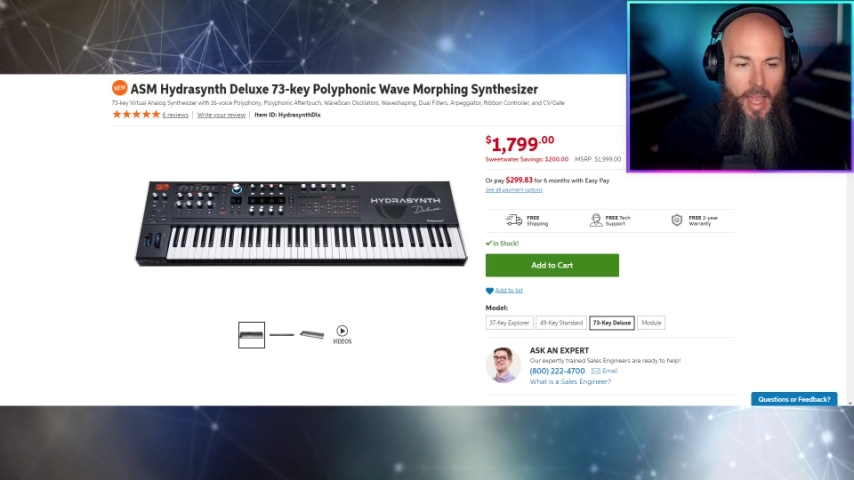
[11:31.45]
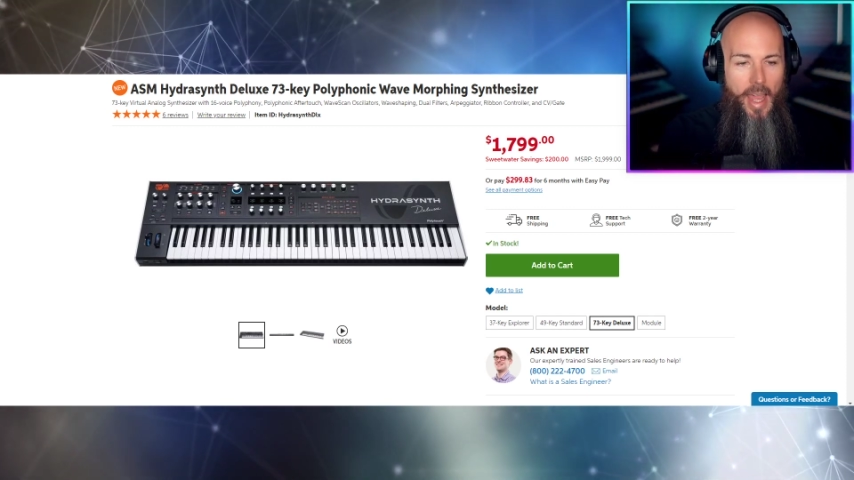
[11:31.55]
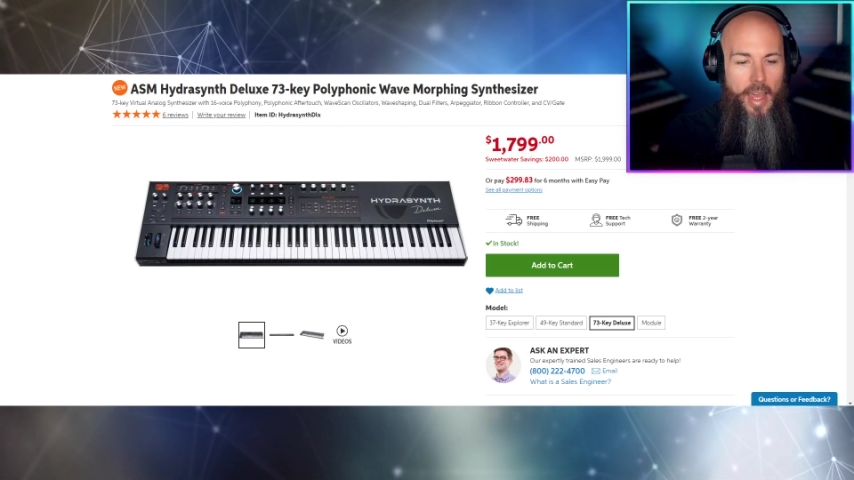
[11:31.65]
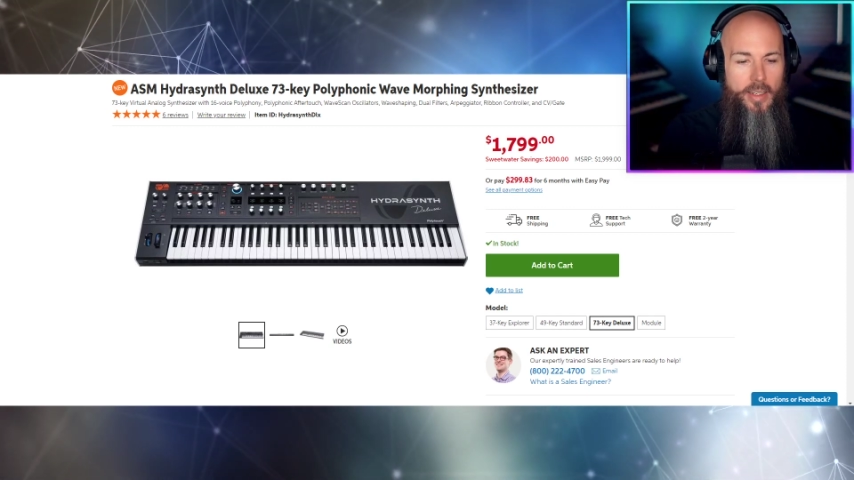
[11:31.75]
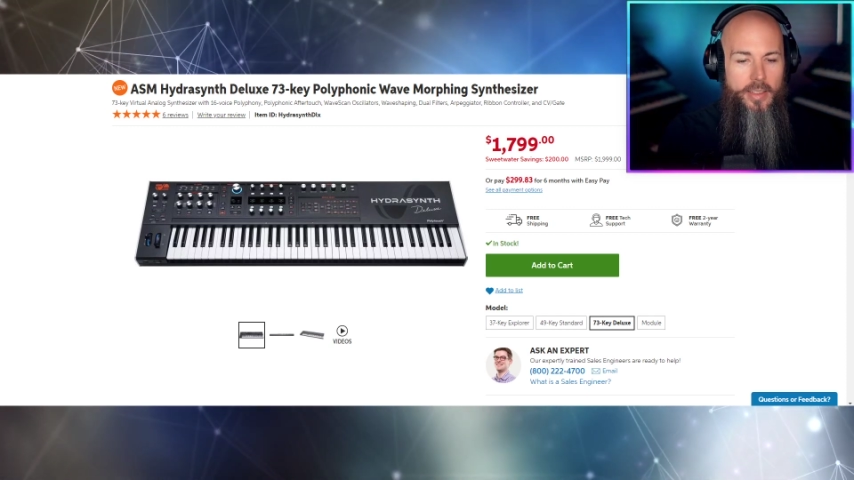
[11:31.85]

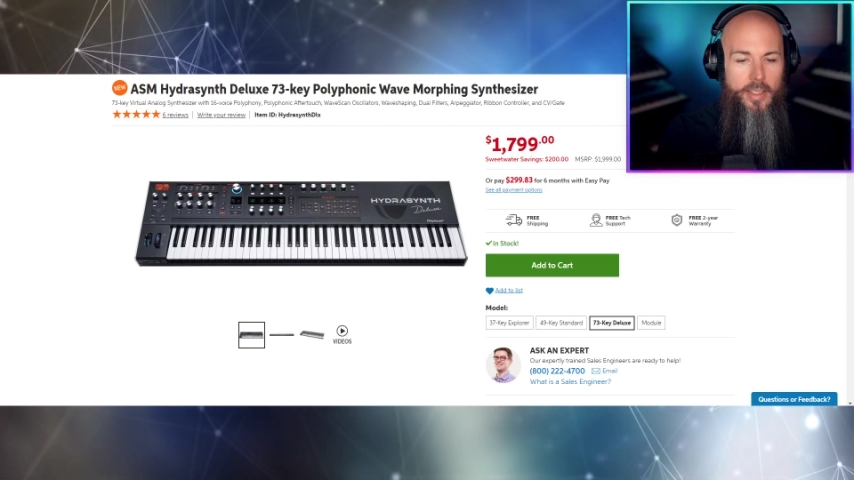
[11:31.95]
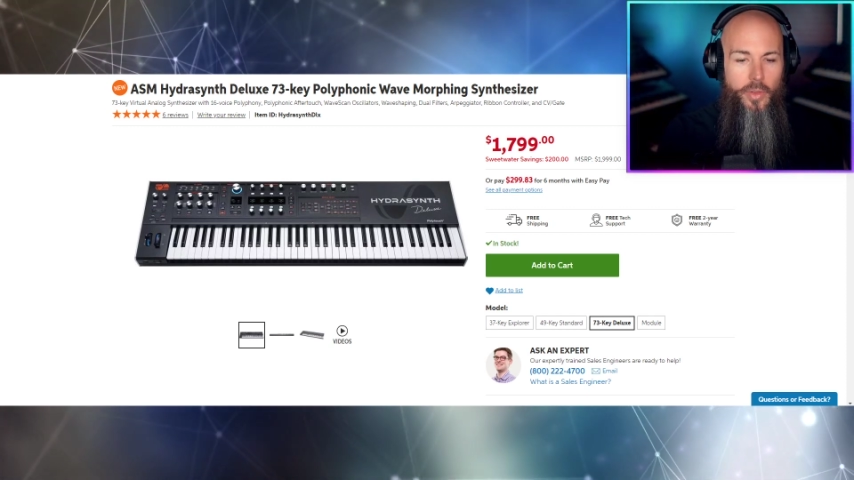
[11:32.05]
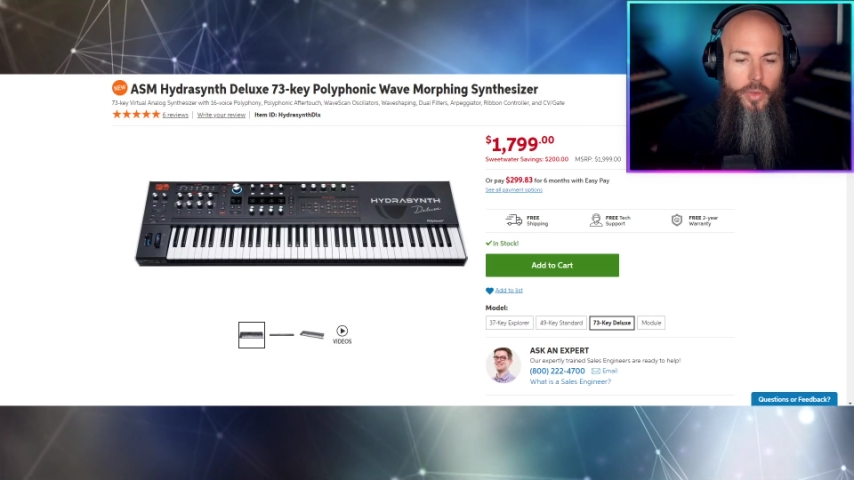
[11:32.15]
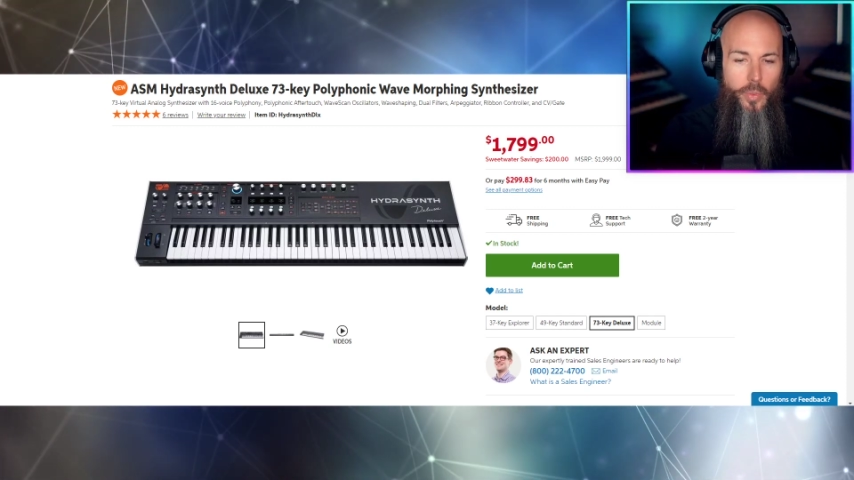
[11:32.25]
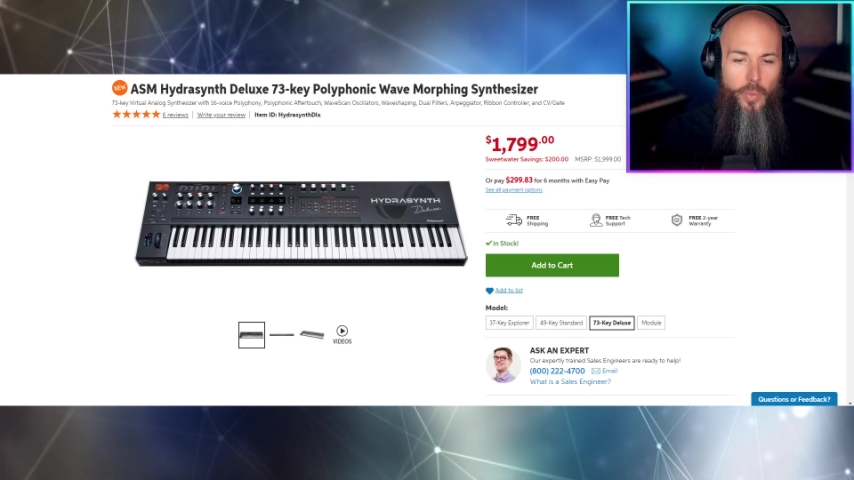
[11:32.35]
And
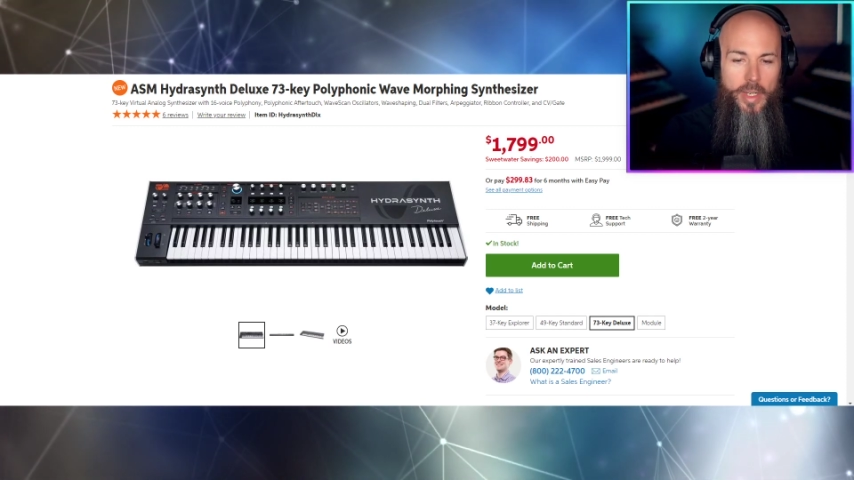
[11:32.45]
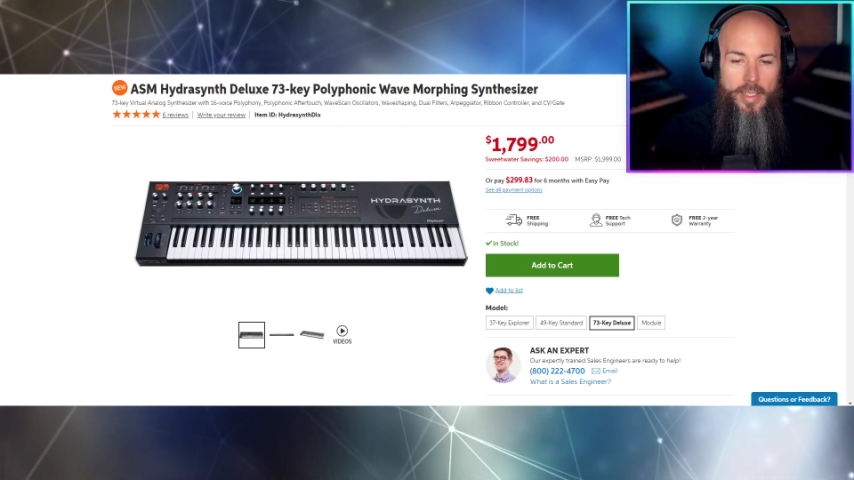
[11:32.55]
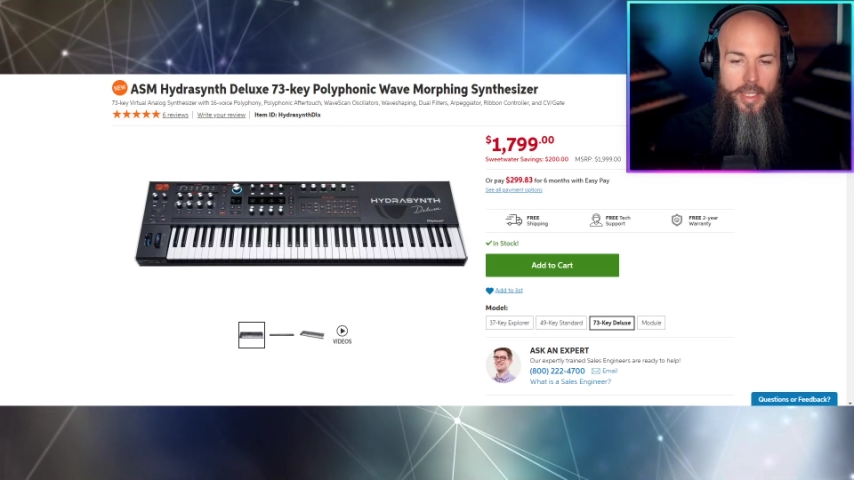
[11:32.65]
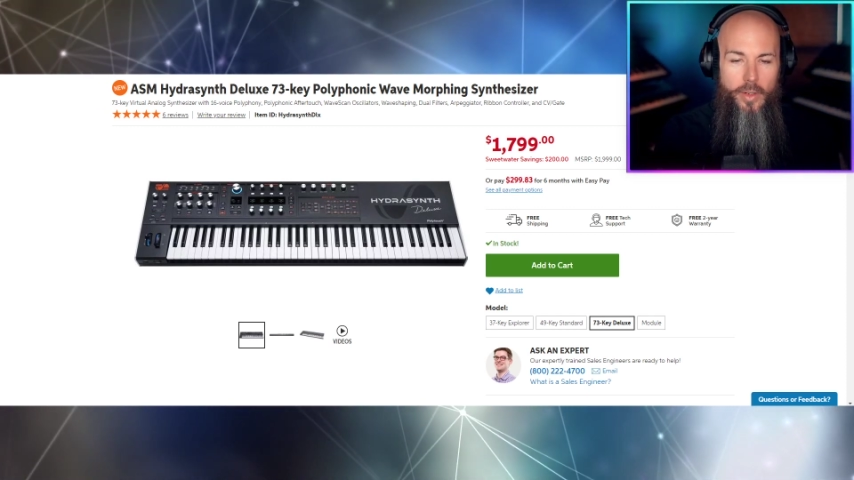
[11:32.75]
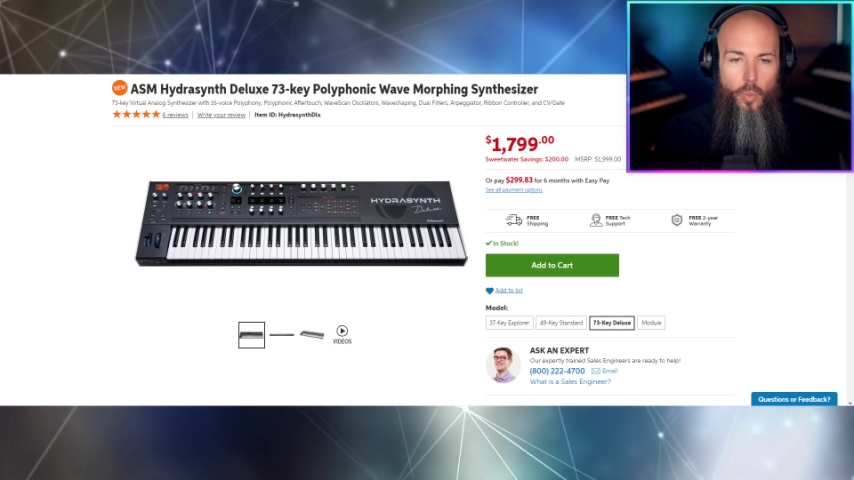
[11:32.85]
the
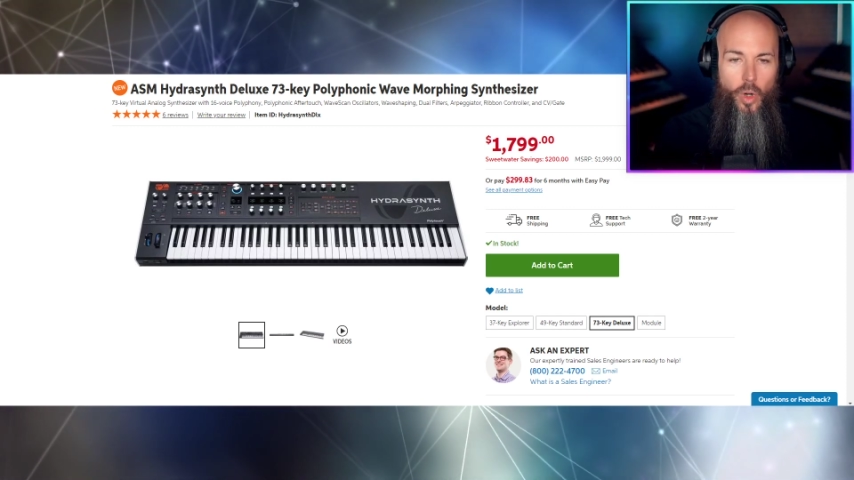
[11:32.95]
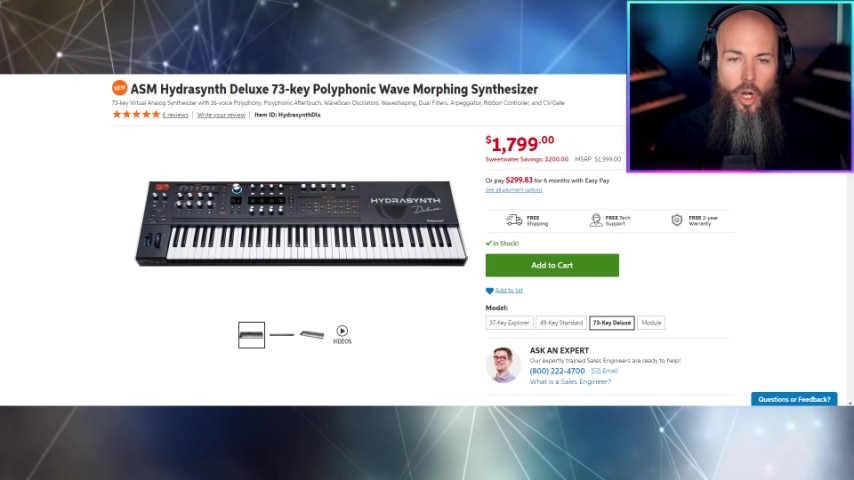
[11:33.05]
reason